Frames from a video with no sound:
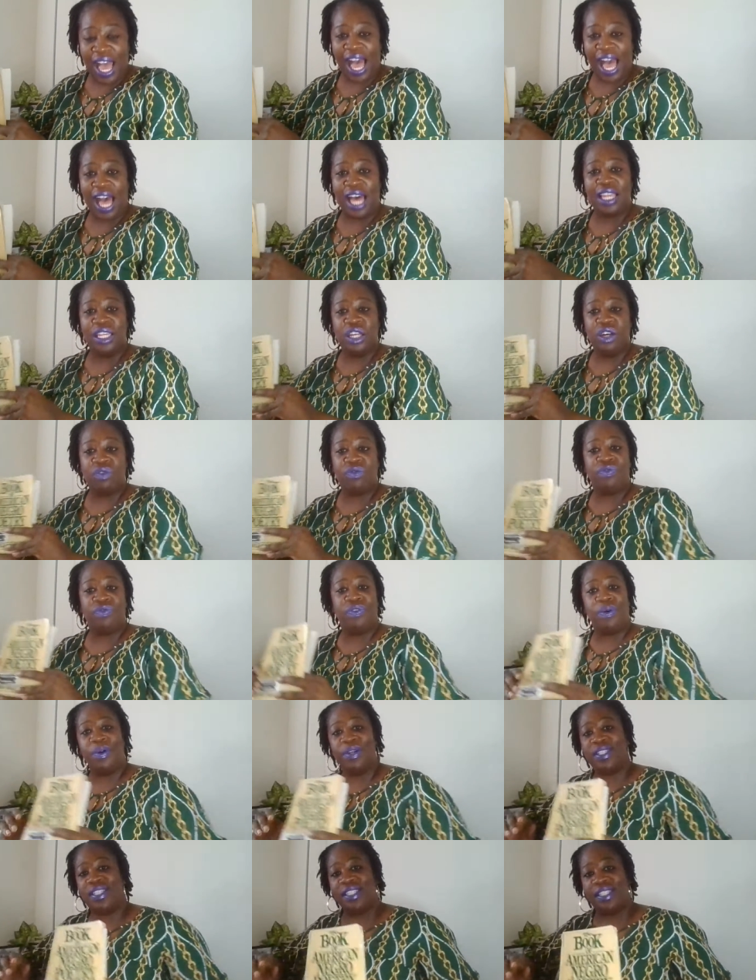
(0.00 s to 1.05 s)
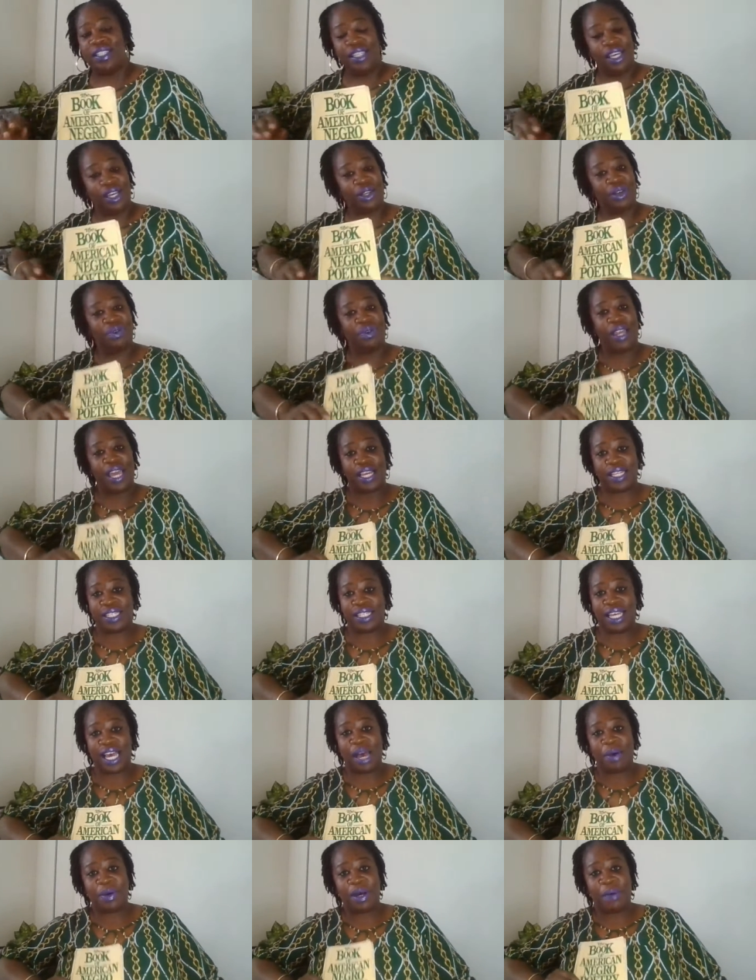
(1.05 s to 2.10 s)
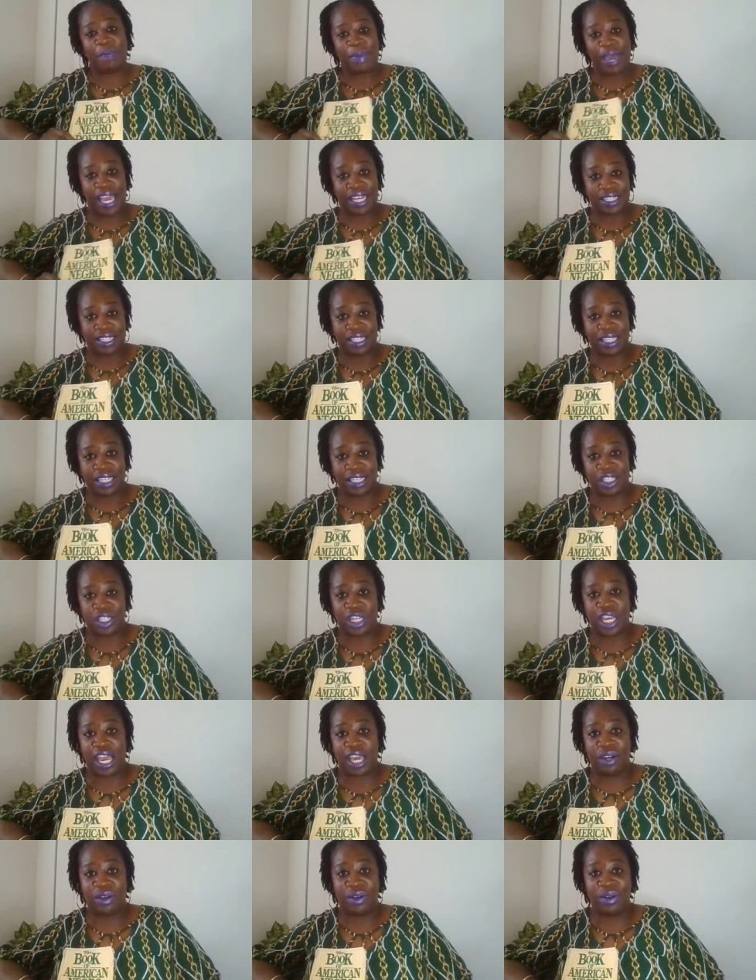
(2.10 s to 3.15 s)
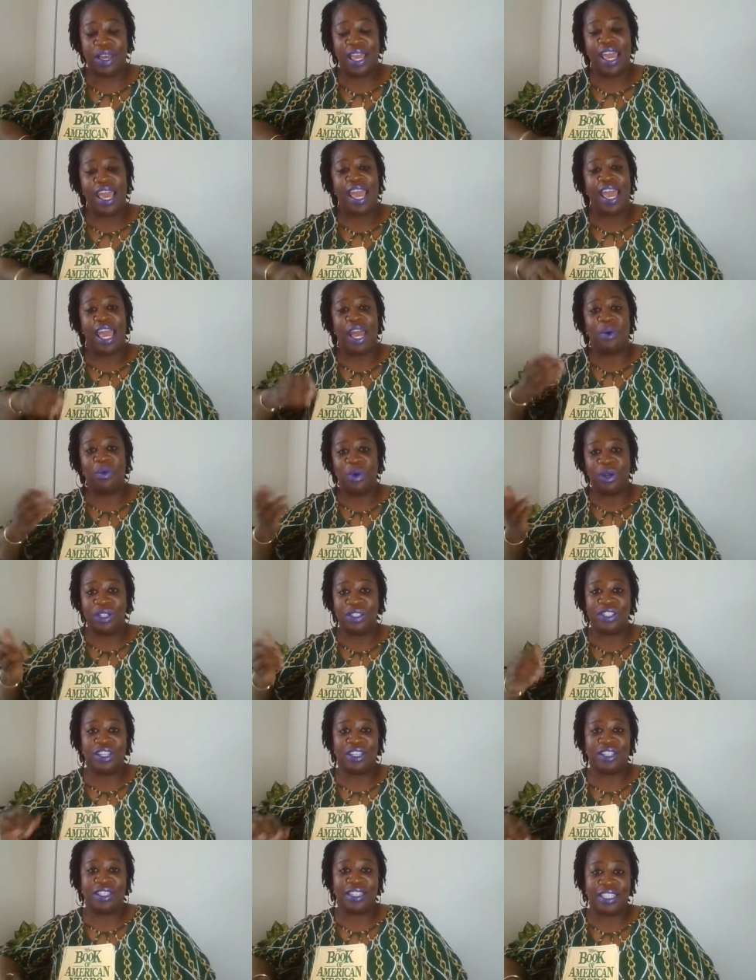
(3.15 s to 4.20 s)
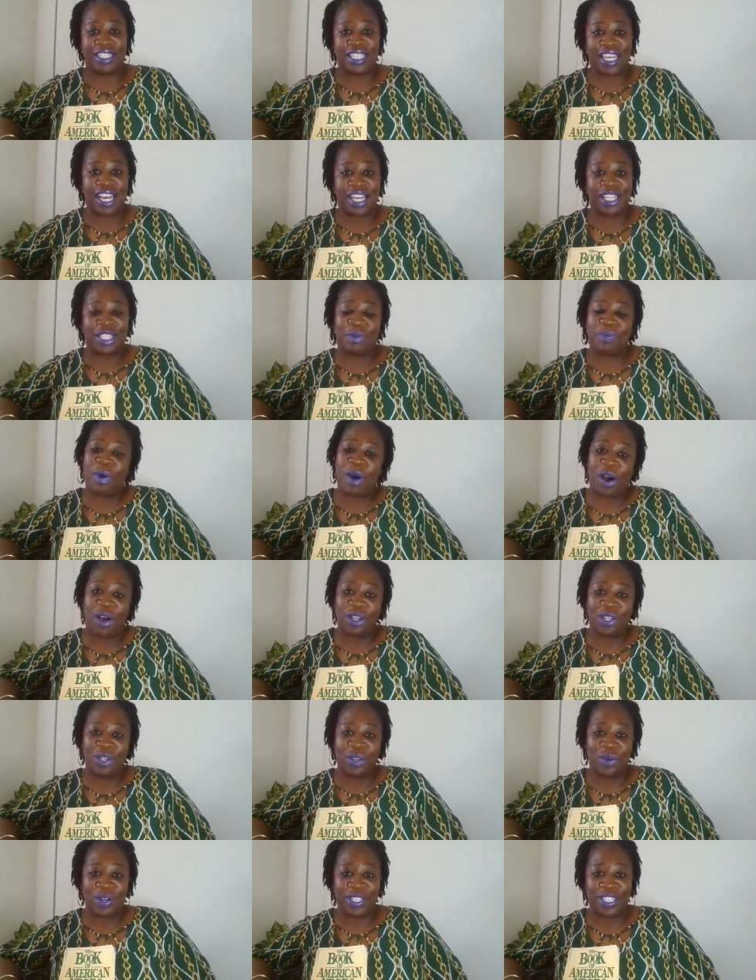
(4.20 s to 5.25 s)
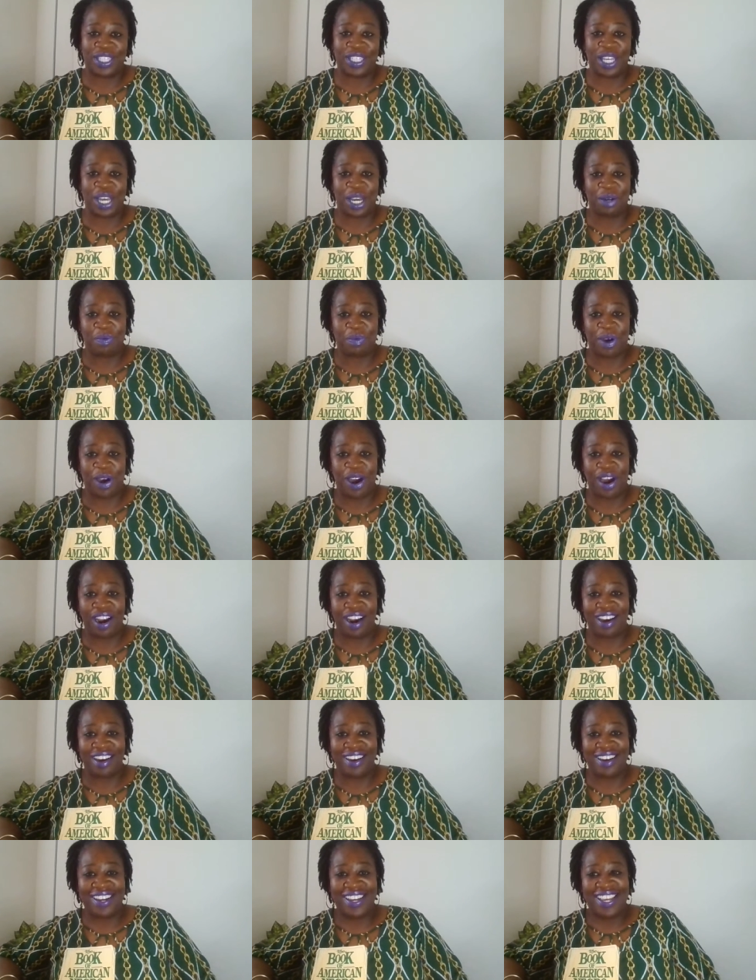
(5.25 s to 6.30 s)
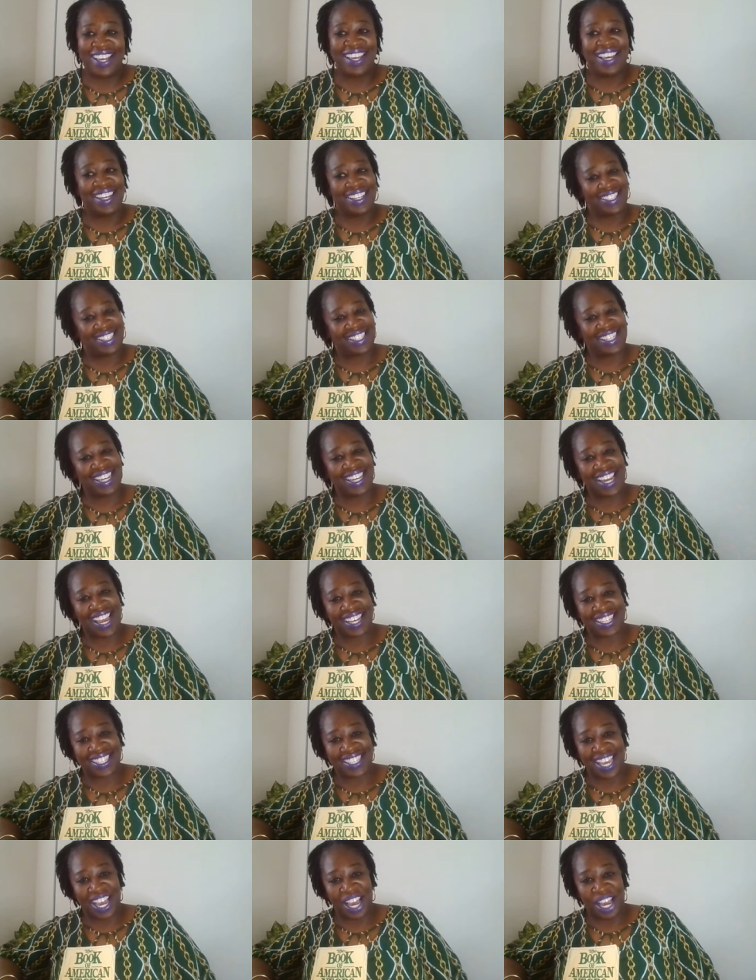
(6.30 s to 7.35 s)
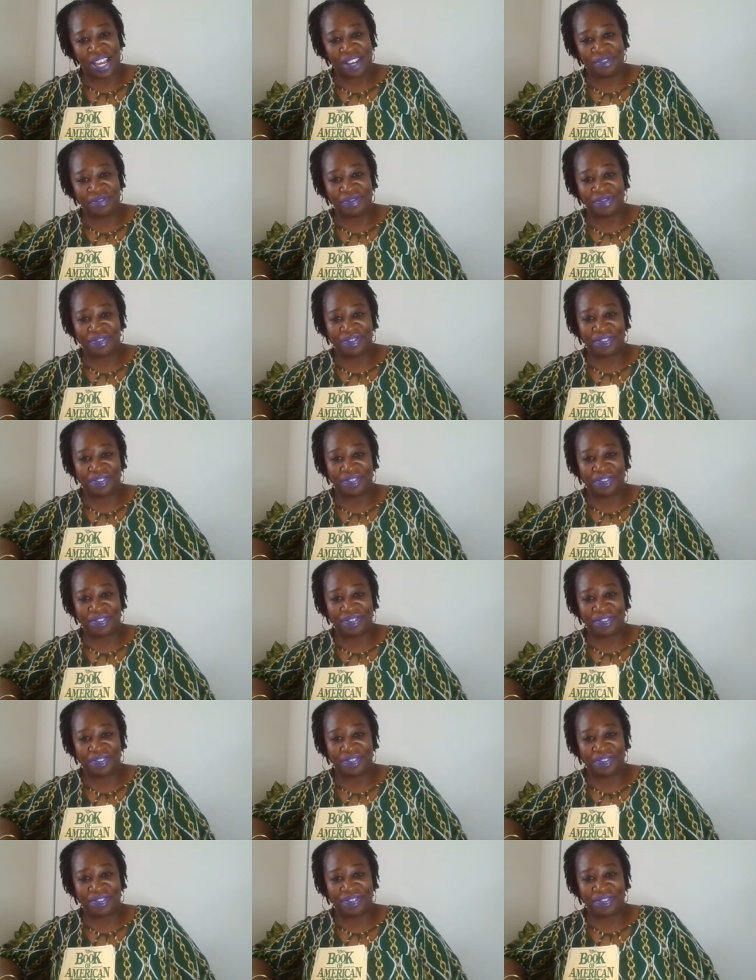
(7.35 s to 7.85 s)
I look forward to seeing you next time. Come back to this channel and we'll discuss Paul Laurence Dunbar. See you next time.